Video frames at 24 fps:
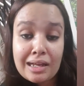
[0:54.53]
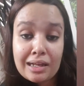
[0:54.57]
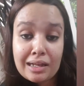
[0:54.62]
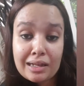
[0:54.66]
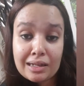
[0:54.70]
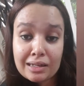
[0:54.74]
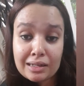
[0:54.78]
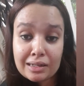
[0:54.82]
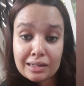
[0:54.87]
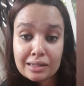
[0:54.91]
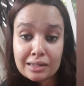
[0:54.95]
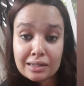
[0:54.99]

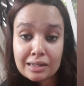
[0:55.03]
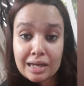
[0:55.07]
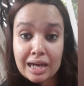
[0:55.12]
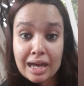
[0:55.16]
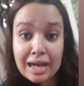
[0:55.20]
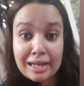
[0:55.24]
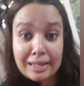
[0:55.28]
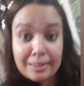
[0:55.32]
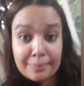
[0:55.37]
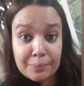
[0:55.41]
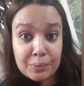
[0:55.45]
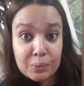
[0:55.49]

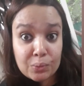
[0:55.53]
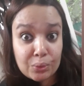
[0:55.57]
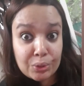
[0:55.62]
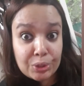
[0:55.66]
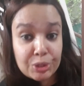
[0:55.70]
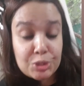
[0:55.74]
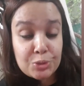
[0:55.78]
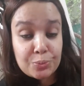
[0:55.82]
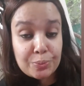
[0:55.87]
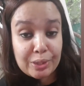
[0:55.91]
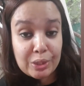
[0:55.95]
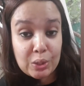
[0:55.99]
I am
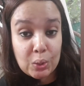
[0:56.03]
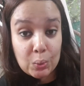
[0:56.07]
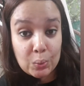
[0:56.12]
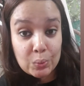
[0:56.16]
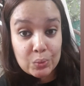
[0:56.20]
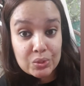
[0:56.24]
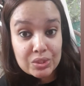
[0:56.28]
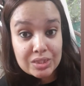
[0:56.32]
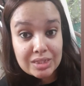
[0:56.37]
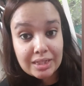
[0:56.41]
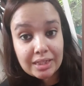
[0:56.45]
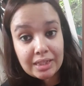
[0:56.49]
going to be
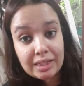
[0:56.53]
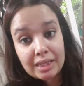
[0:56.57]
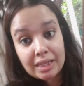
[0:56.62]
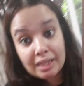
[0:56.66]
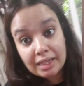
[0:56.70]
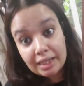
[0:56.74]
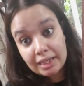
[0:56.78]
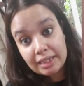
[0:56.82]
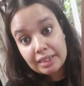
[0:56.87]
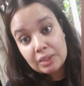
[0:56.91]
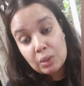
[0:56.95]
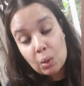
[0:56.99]
hosting
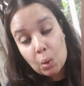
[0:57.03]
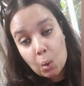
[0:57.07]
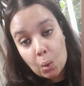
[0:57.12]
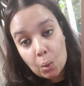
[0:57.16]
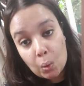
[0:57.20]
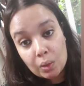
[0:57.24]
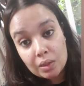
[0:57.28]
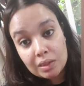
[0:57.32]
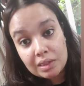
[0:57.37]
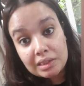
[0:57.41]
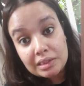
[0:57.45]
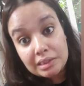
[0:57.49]
it
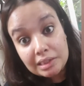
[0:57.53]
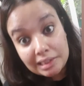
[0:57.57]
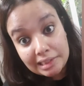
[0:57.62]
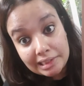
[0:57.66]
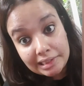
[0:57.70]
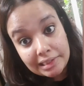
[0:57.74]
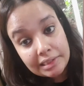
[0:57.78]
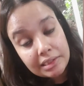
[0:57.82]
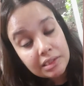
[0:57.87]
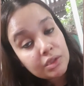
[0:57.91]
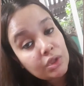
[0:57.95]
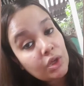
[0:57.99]
on
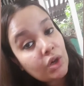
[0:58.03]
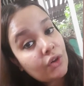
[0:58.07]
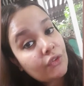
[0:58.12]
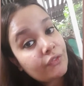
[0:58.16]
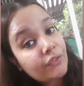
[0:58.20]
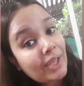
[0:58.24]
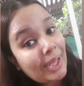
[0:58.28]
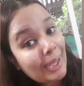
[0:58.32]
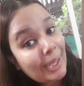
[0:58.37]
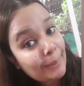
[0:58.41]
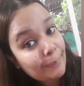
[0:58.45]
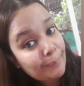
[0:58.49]
30th of
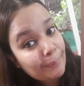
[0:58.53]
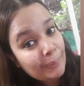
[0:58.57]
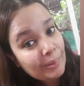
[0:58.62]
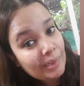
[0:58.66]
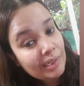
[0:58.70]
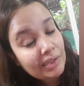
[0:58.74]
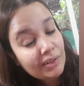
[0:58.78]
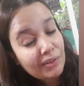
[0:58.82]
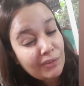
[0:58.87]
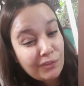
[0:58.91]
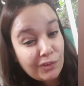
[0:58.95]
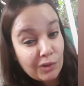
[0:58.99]

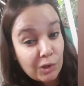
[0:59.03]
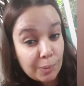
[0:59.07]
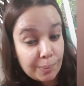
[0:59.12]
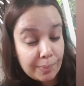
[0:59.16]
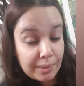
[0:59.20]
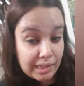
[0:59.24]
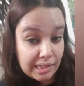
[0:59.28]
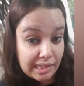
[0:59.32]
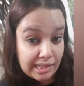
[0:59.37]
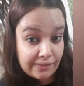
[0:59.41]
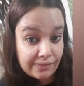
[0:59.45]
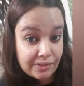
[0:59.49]
April from
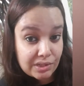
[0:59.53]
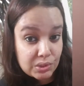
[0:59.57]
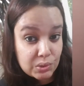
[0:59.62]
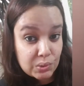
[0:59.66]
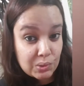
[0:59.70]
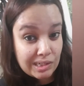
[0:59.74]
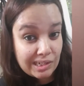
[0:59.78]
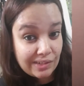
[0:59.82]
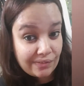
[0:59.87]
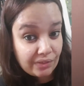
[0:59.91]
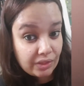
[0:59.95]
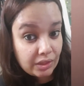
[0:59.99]
11 to
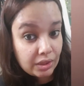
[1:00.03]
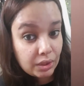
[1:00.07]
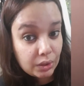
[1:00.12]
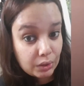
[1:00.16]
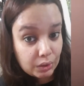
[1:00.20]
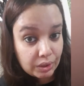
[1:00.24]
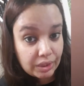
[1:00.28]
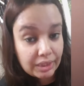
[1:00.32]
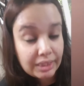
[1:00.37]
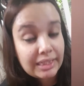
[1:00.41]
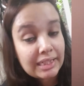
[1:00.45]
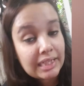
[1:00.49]

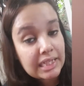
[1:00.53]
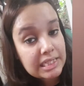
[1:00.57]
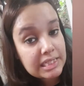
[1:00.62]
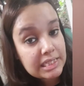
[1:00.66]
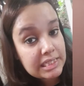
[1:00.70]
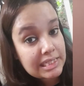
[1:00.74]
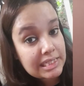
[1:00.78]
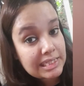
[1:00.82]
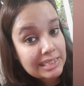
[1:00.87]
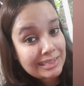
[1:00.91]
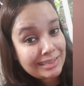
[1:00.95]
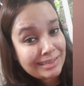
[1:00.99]
11:30.
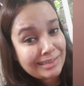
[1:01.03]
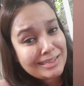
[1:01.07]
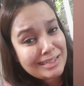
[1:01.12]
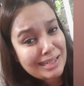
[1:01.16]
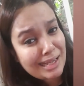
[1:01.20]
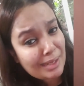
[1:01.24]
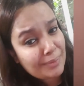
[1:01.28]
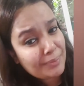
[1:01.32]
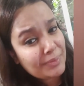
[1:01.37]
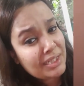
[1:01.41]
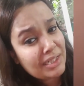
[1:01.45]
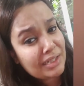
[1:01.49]
That's the
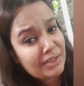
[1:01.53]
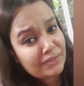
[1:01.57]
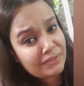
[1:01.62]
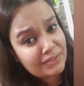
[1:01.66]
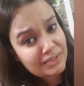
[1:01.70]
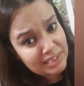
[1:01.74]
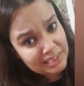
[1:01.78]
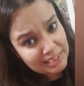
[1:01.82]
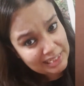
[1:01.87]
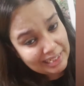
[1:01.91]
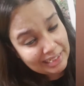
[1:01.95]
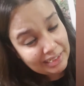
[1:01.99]
time that I've
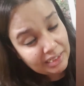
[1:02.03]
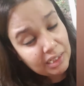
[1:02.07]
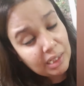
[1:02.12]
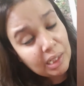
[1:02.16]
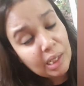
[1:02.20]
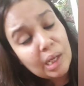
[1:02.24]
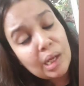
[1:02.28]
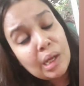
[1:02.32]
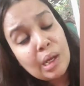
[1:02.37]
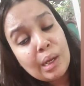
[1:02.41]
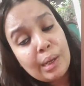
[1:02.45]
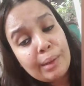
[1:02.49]
set,
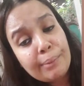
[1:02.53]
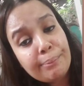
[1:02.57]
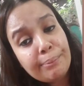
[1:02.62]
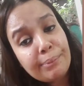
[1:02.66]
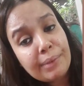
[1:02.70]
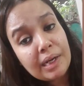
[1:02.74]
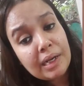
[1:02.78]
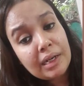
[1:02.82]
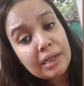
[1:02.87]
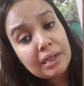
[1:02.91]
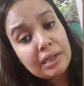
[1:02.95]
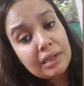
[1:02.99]

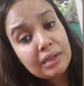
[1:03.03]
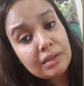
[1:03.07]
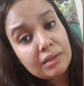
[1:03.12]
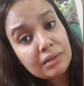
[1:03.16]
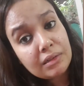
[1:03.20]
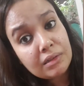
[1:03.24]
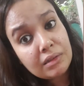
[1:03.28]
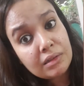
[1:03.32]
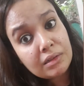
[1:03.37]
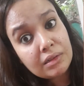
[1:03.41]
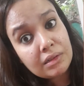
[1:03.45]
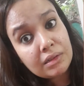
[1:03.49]
but
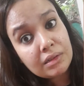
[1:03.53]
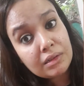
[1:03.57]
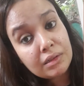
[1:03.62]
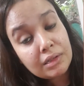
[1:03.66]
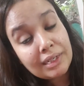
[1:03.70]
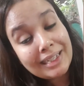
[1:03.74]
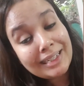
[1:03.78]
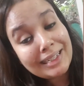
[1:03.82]
it